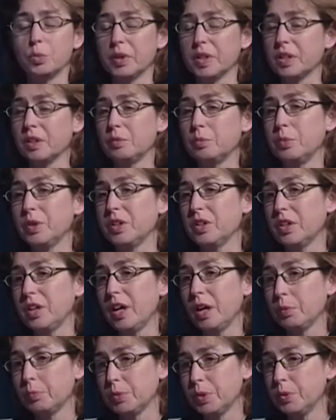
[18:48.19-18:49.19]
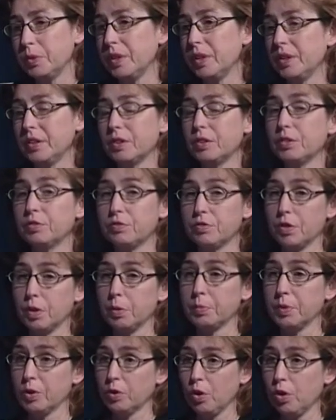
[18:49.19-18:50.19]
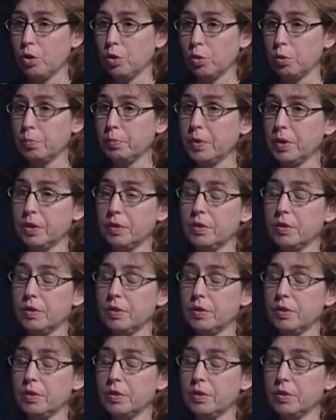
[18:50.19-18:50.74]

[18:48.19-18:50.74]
we could help you either from your home.